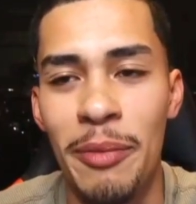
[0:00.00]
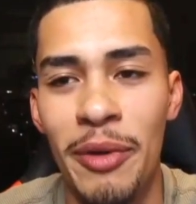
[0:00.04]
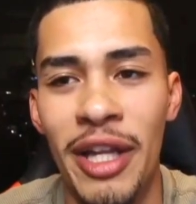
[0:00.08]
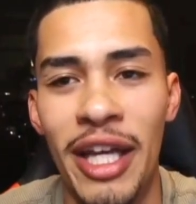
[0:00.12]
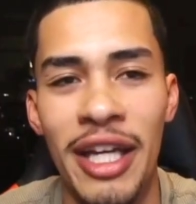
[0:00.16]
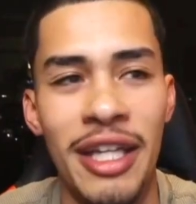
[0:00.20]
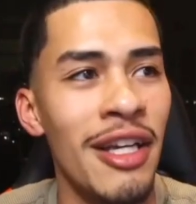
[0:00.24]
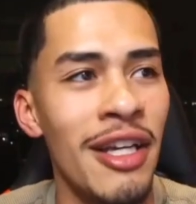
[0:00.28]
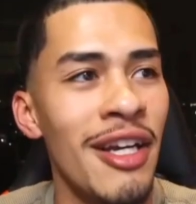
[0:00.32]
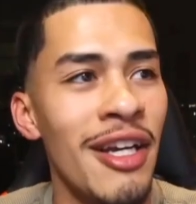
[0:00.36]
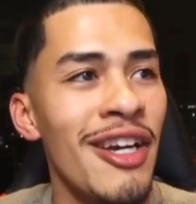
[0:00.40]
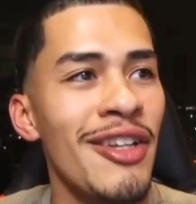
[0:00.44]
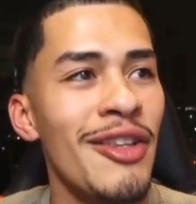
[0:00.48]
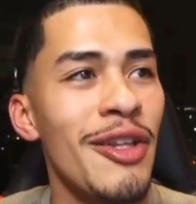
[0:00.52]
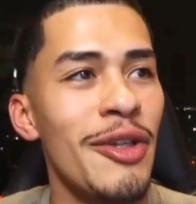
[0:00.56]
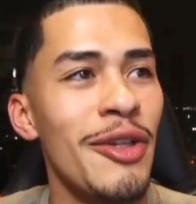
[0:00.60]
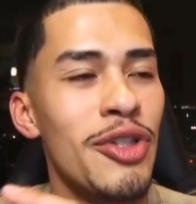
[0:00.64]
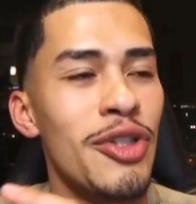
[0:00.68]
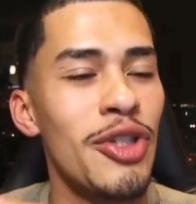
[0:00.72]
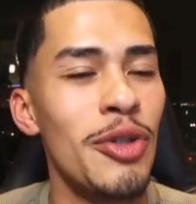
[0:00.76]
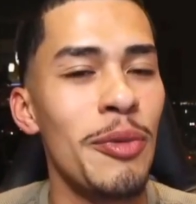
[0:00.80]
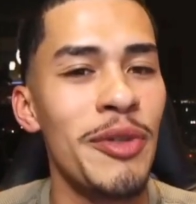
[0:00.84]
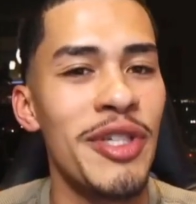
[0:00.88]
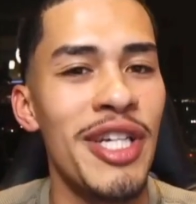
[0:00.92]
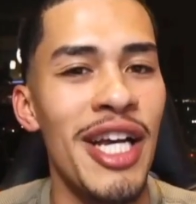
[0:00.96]
Like the
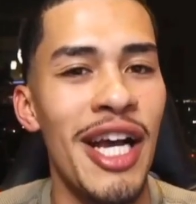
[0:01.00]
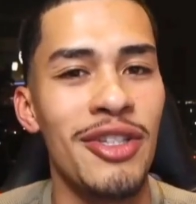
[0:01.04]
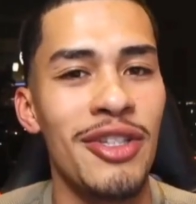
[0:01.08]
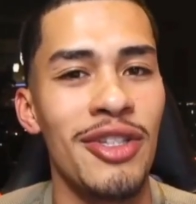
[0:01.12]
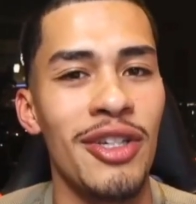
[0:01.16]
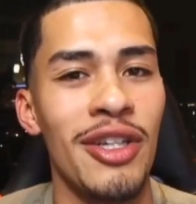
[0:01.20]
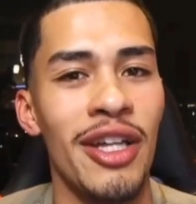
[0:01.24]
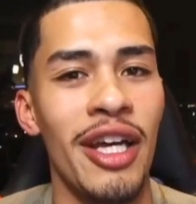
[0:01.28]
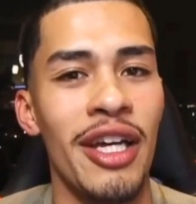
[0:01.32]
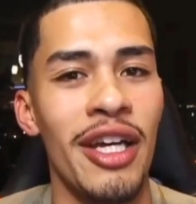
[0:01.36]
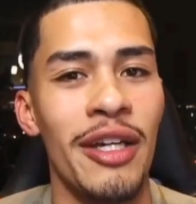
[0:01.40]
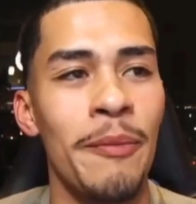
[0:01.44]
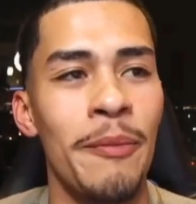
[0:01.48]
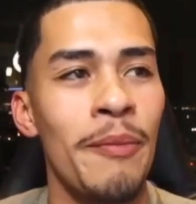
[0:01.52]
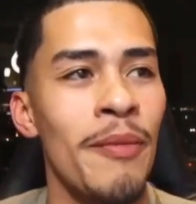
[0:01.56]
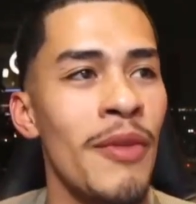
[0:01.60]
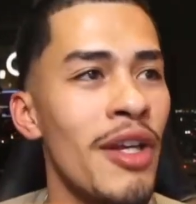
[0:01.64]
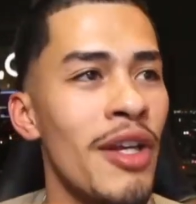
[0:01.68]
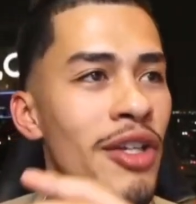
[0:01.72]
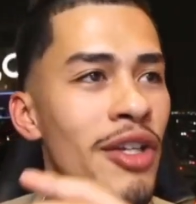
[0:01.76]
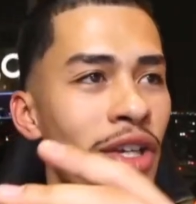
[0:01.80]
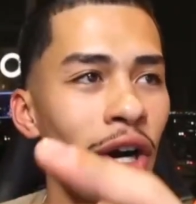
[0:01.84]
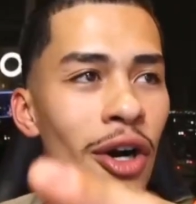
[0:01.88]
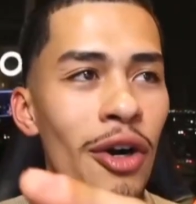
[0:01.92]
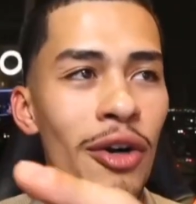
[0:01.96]
super chats are like,
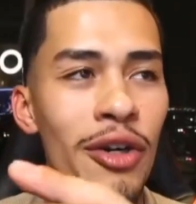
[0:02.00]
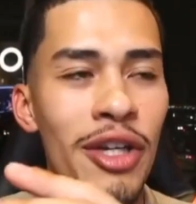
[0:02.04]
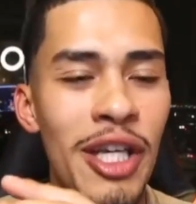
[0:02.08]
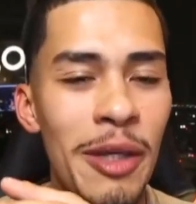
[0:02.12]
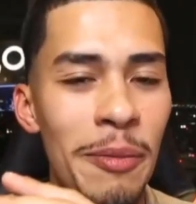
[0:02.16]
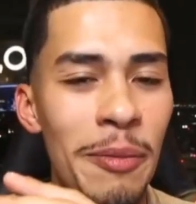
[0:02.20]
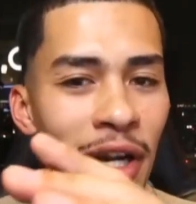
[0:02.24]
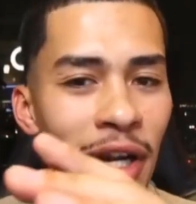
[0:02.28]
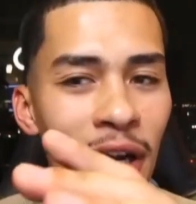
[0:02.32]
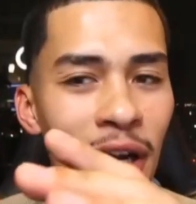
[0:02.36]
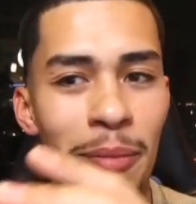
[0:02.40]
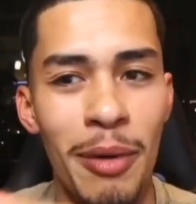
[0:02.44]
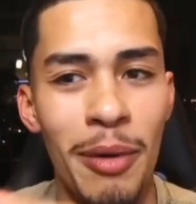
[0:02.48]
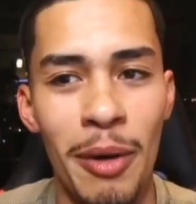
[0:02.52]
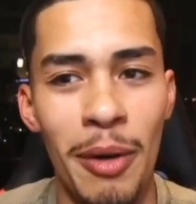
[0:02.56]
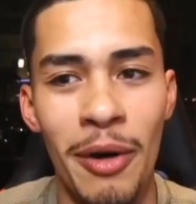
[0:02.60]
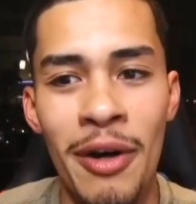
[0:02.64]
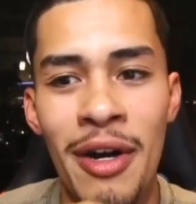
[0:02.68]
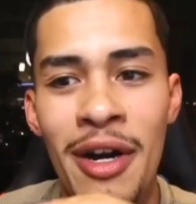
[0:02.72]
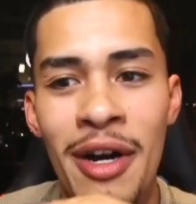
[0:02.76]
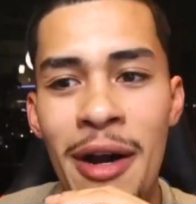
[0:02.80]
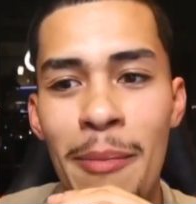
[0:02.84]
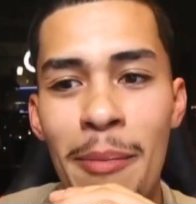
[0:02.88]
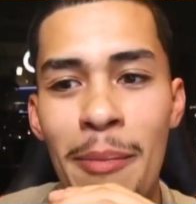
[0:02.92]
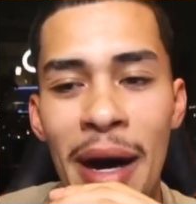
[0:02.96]
yo, keep it up. Oh,
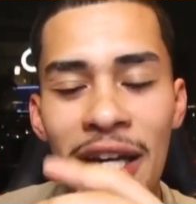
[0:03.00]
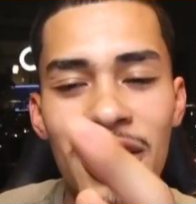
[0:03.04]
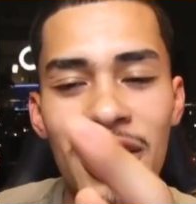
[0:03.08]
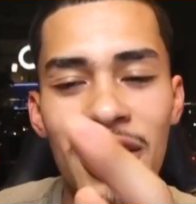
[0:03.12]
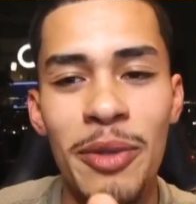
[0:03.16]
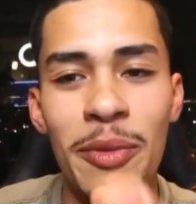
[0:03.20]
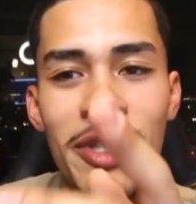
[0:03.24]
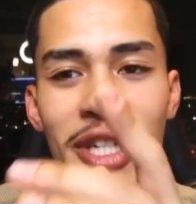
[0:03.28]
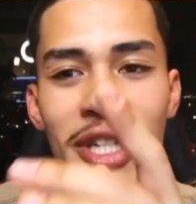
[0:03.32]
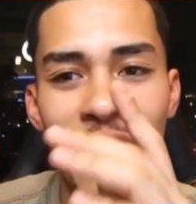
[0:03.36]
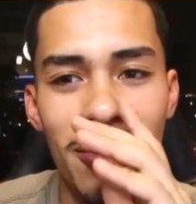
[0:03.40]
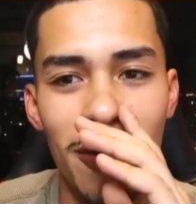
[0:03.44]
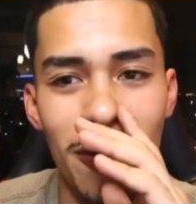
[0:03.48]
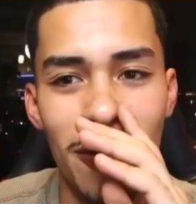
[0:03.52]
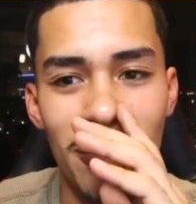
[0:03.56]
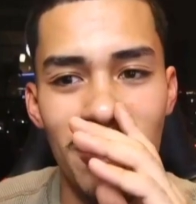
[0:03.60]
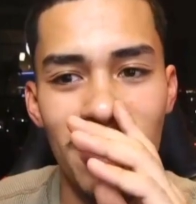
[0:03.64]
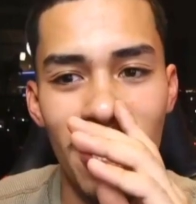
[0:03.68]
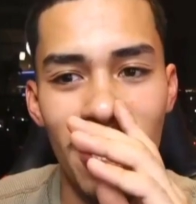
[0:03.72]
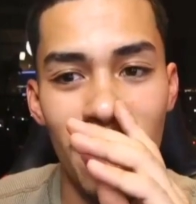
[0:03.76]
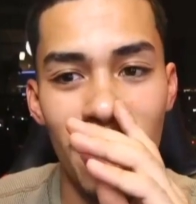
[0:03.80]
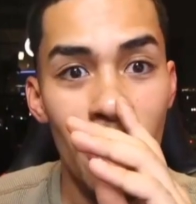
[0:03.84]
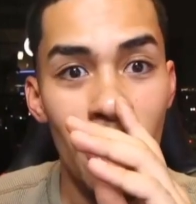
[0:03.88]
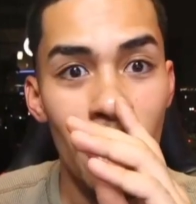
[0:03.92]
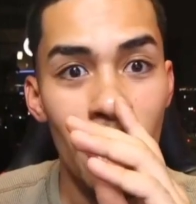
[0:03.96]
my super chats are just
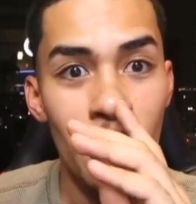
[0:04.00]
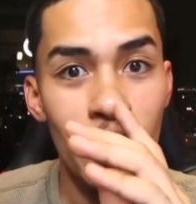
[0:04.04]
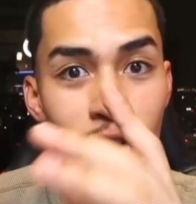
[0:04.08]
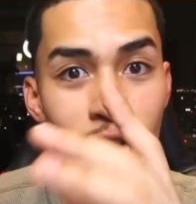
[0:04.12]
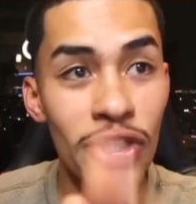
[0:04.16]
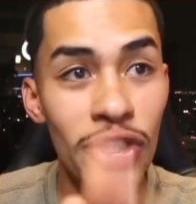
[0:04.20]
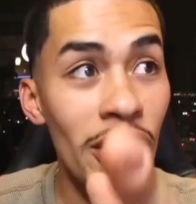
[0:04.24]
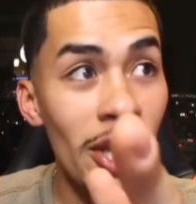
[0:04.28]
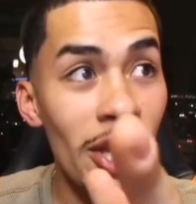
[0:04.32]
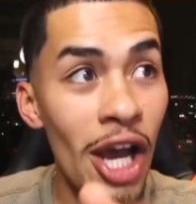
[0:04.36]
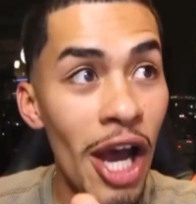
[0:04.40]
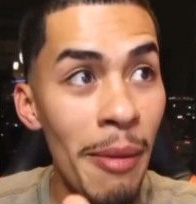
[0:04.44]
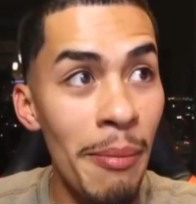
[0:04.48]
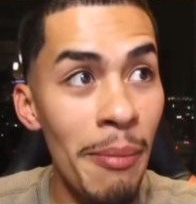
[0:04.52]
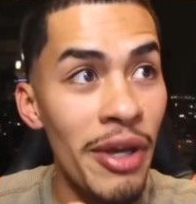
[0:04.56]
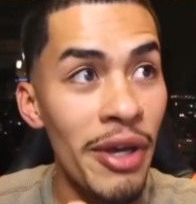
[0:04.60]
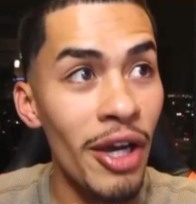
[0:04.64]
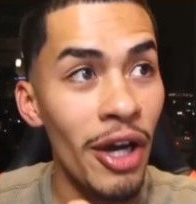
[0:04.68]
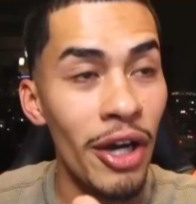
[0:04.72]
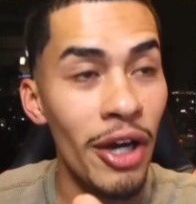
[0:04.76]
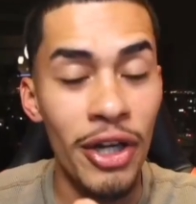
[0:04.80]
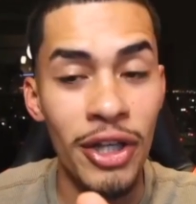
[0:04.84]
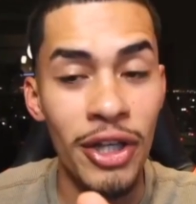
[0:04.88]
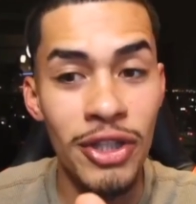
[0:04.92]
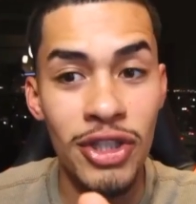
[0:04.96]
like, DM me
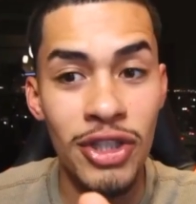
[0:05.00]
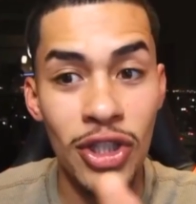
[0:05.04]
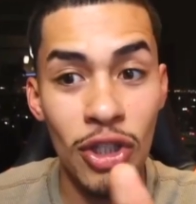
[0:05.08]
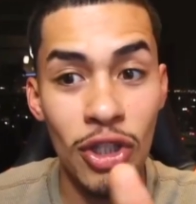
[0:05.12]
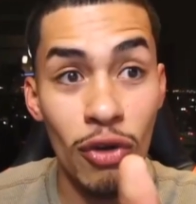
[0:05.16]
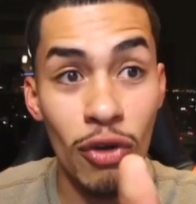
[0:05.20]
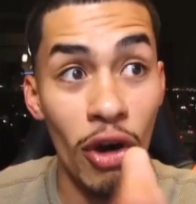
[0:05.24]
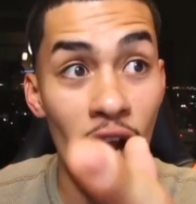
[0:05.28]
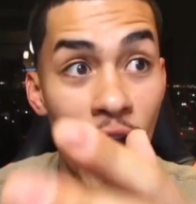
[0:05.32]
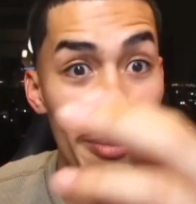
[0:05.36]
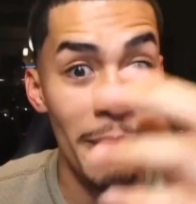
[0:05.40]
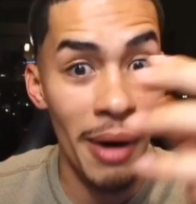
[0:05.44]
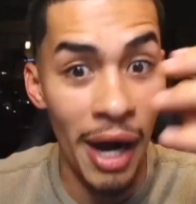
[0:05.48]
on Instagram.